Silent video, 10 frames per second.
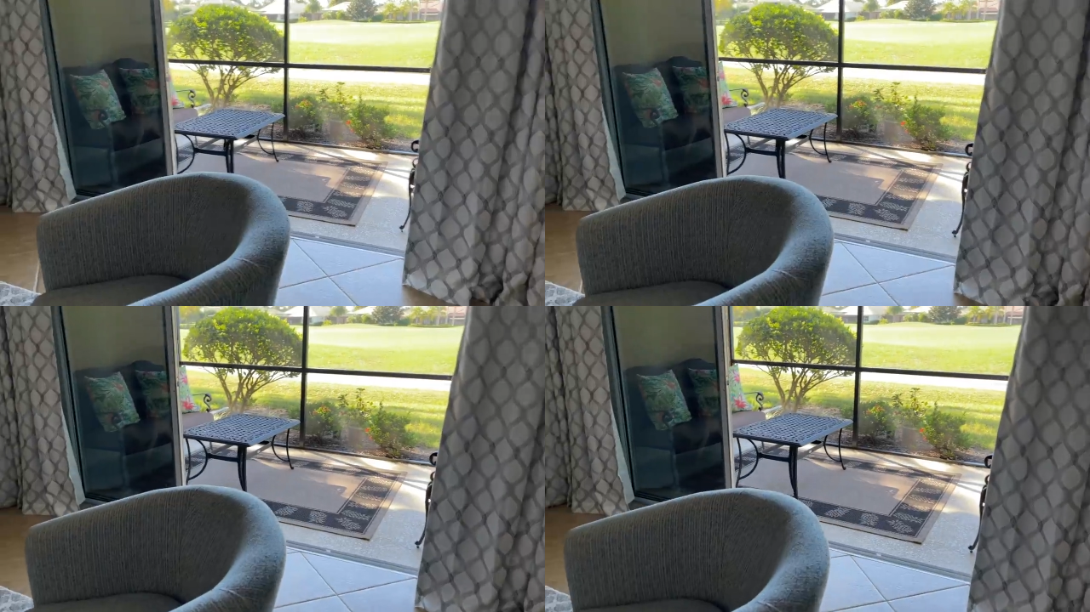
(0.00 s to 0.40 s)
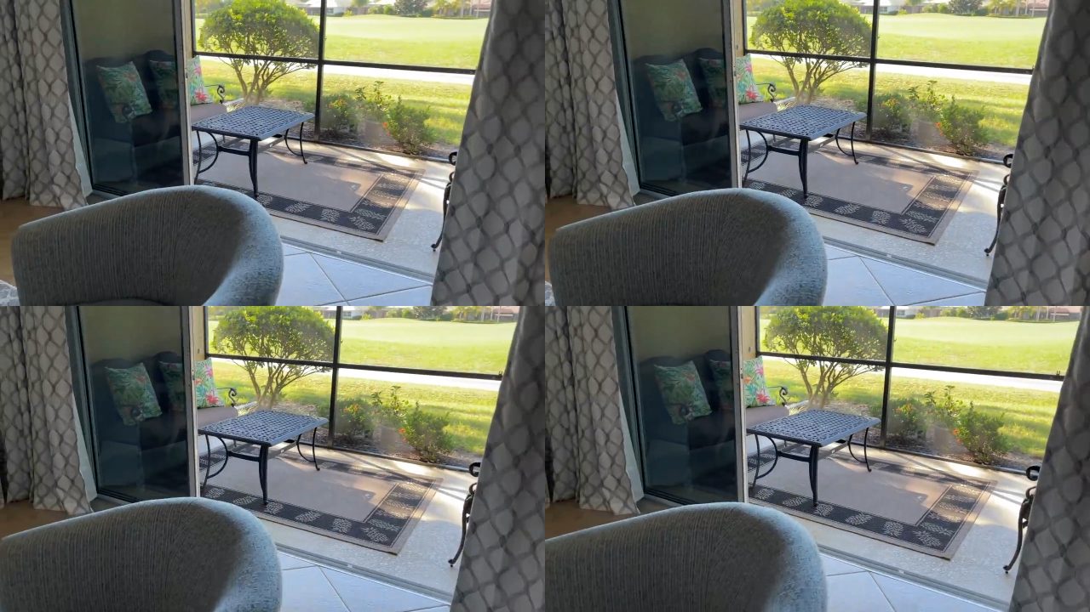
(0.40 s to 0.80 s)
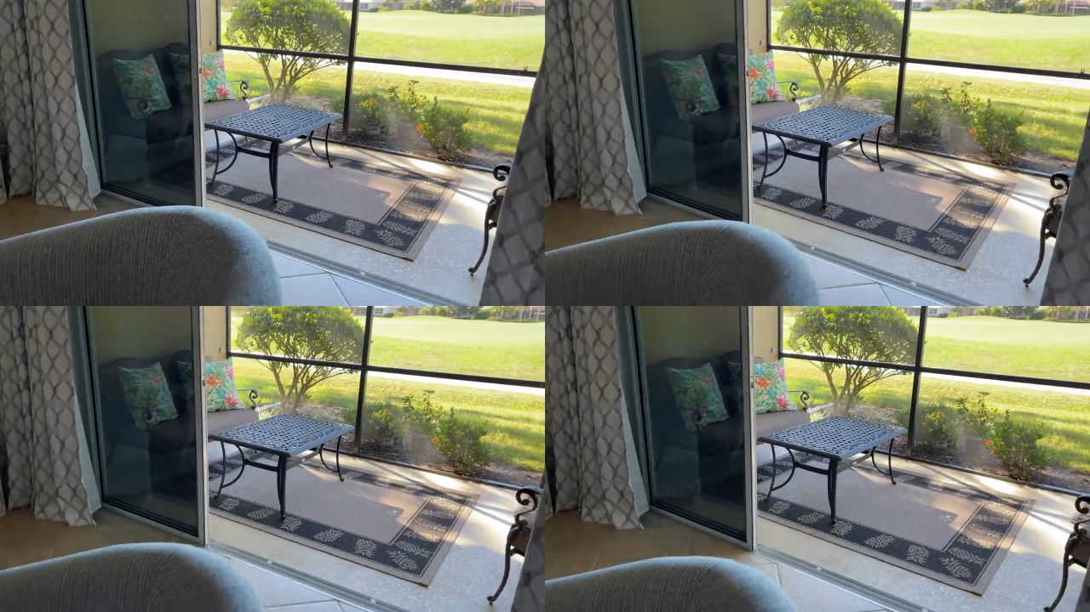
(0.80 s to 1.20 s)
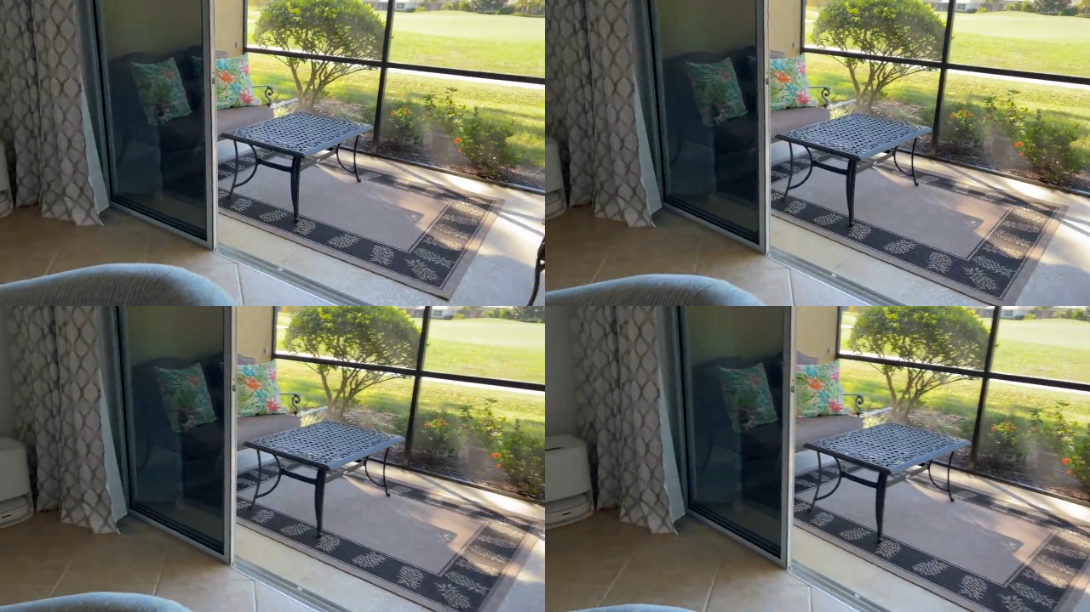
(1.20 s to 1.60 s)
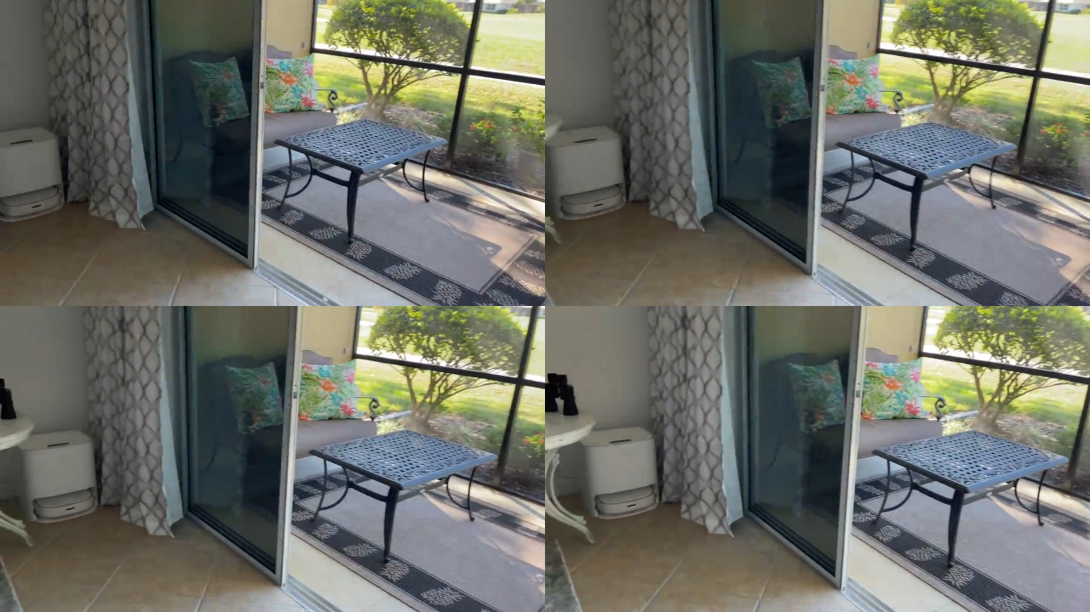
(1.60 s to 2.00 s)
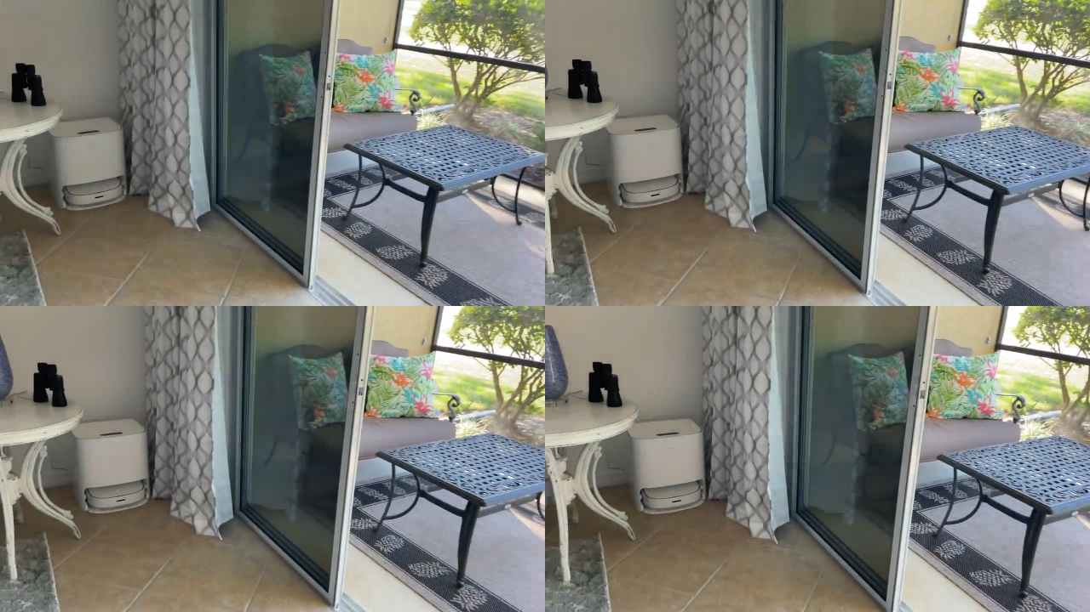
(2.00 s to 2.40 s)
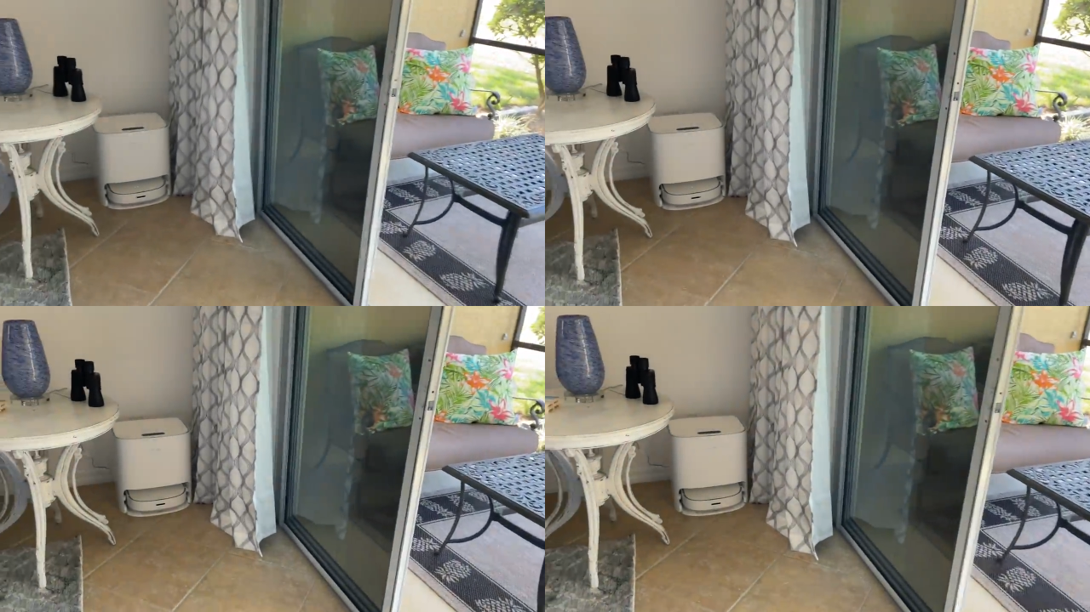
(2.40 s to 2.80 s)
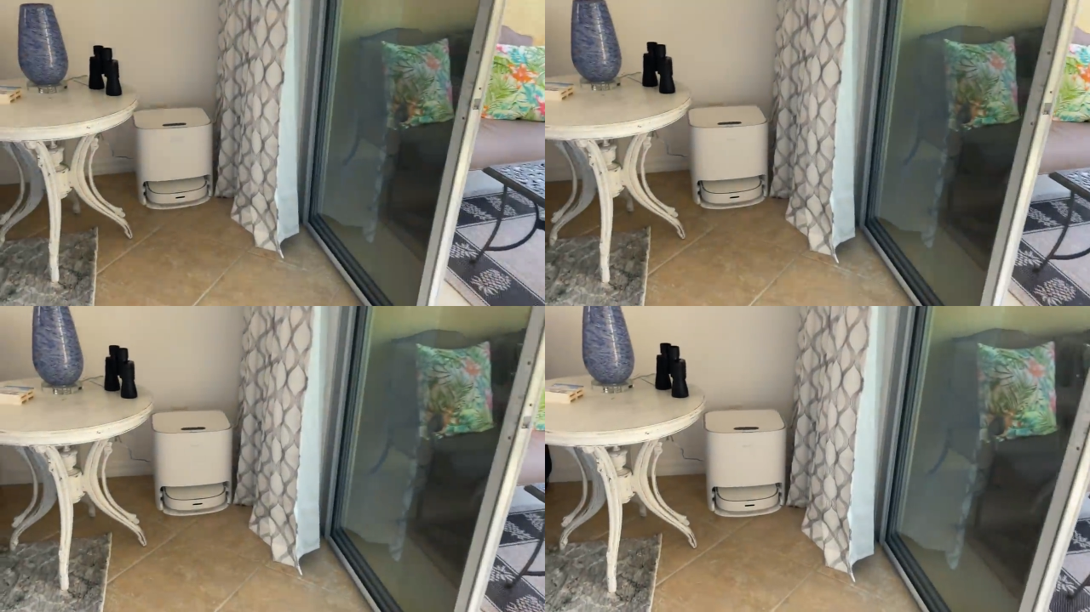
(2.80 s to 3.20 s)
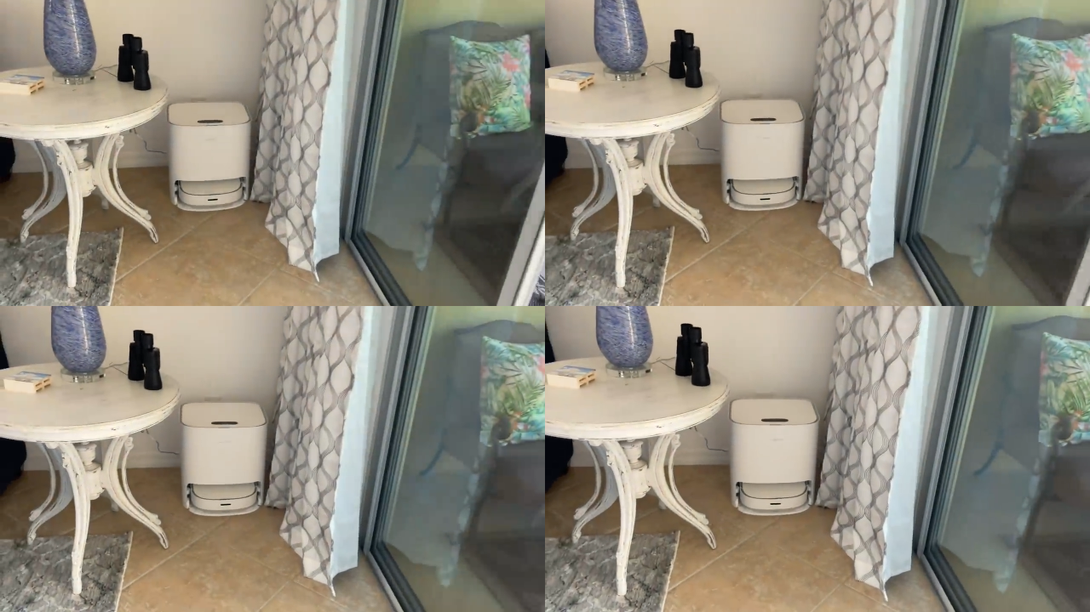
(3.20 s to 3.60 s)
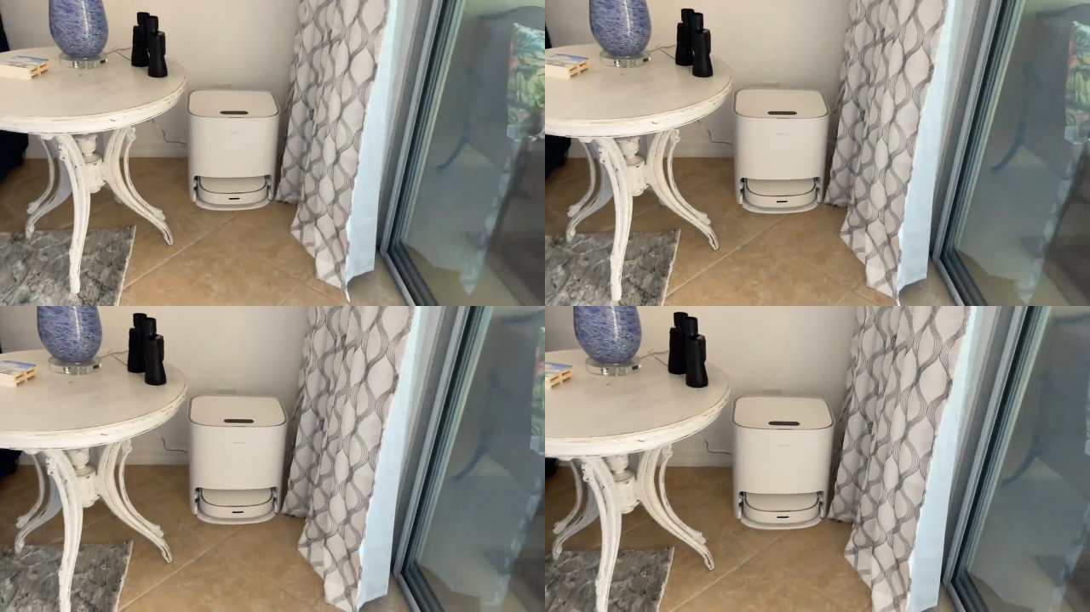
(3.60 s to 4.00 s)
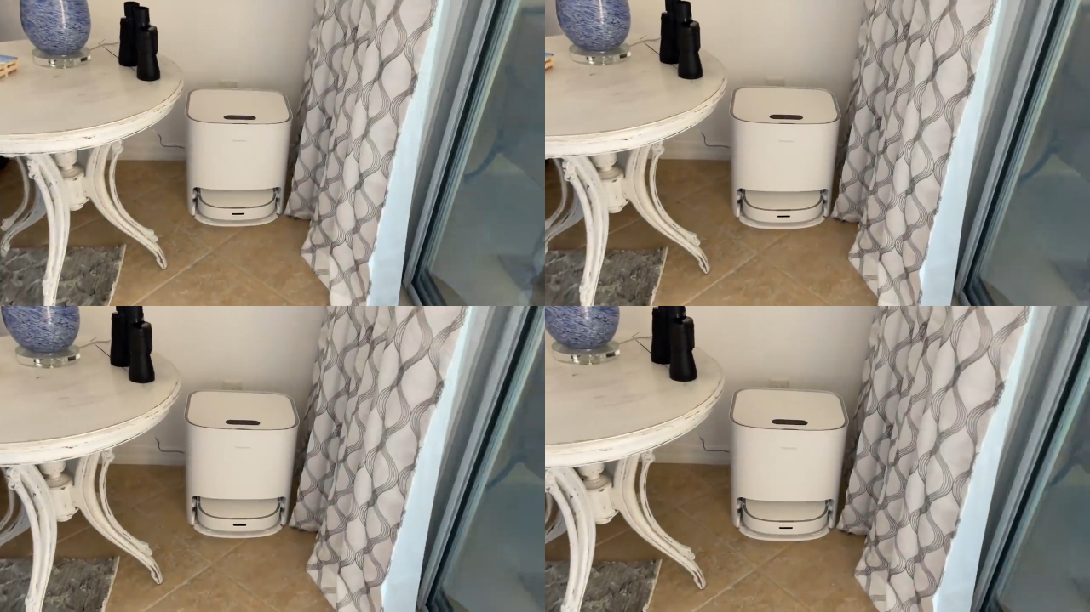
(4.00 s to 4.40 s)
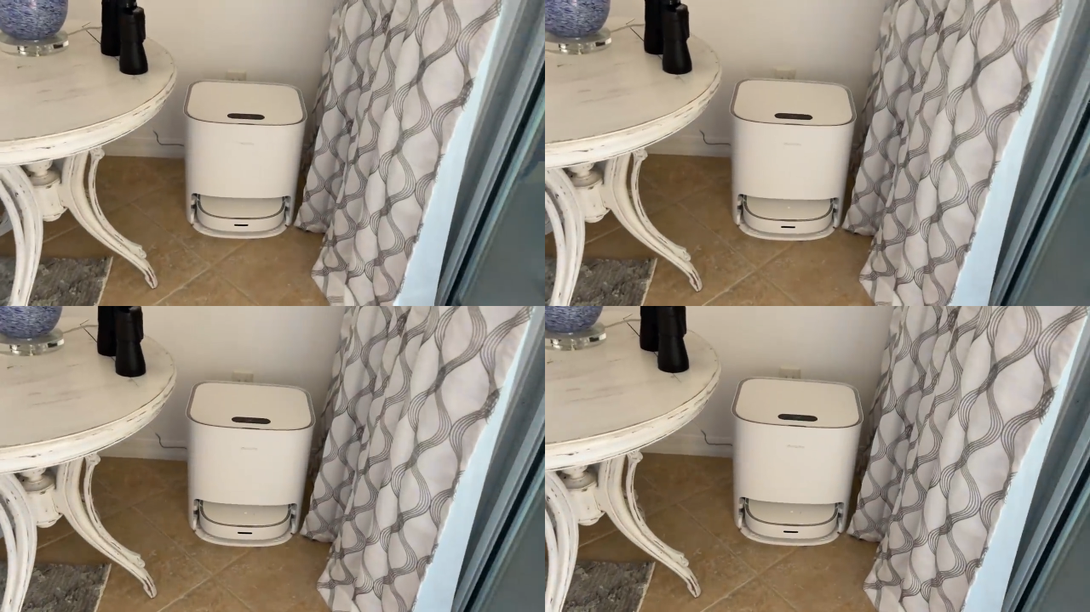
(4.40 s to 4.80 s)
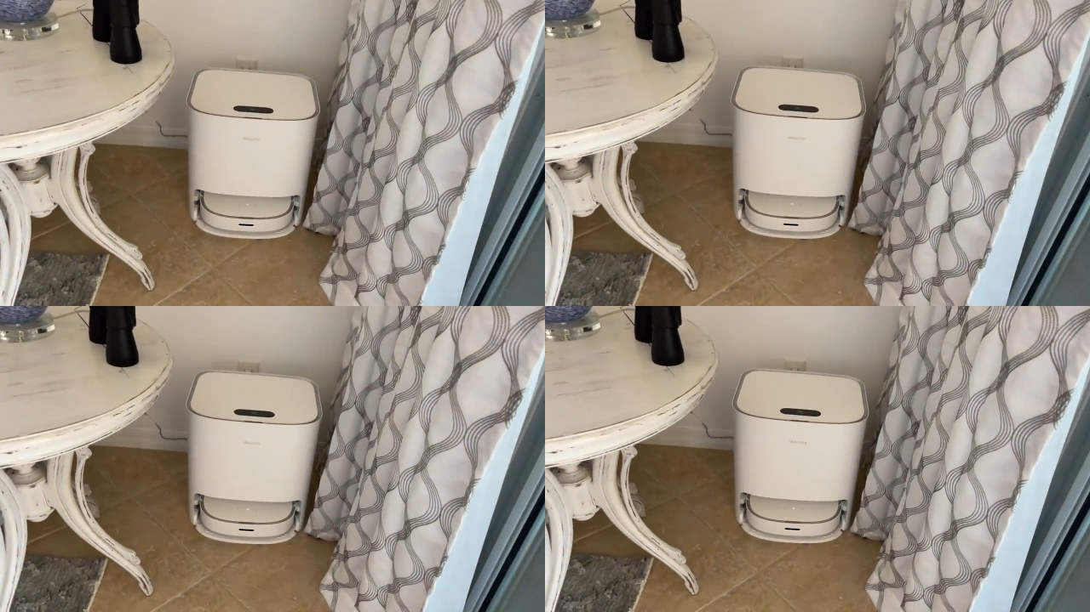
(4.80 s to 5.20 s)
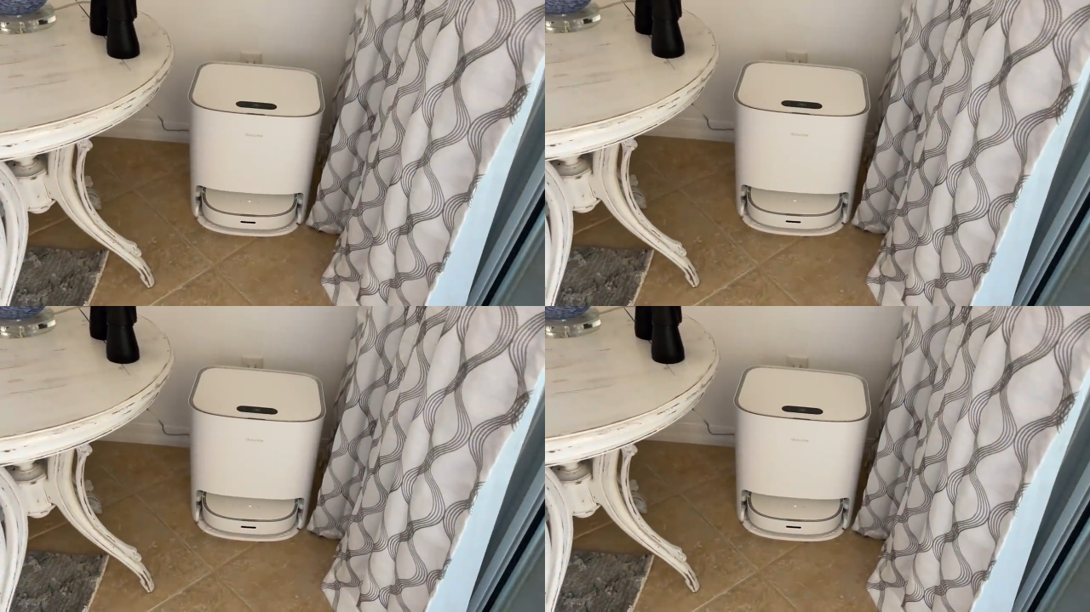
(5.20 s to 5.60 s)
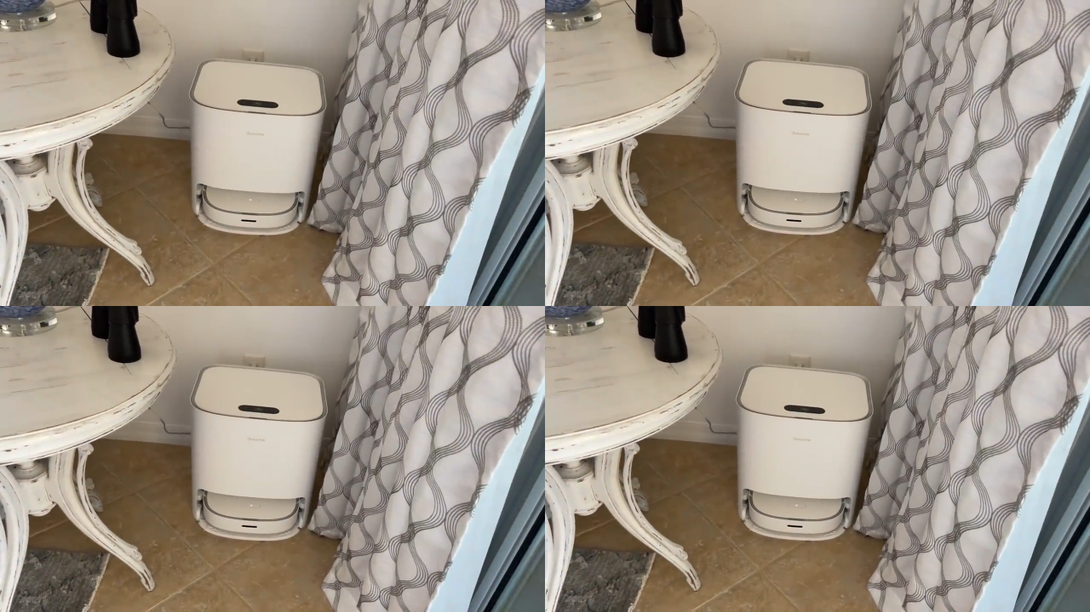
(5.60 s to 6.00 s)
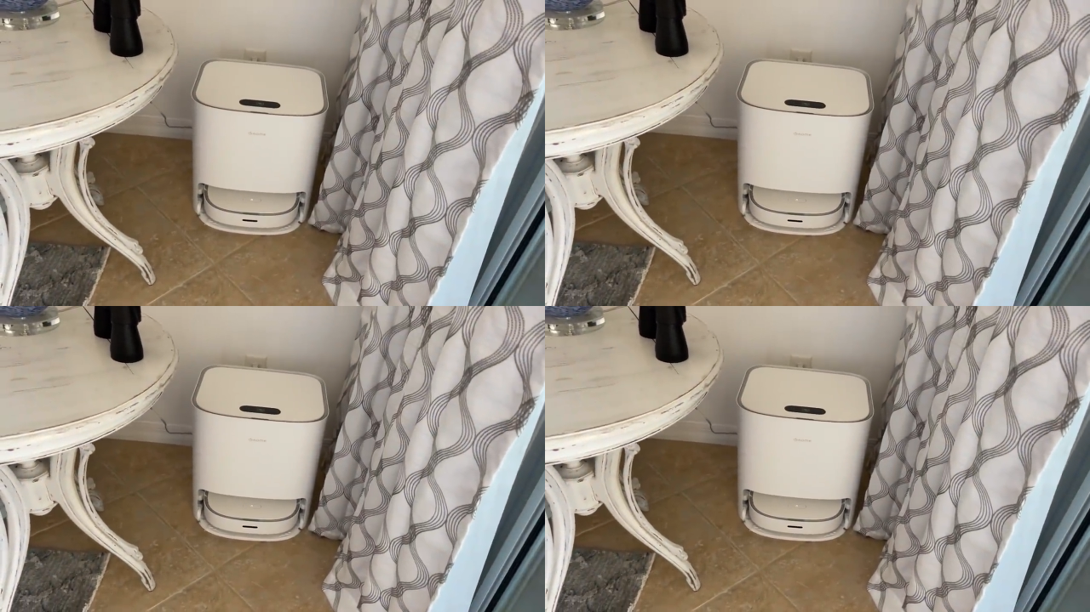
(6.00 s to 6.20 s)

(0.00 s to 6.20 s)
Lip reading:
Nobody's mouth can be seen.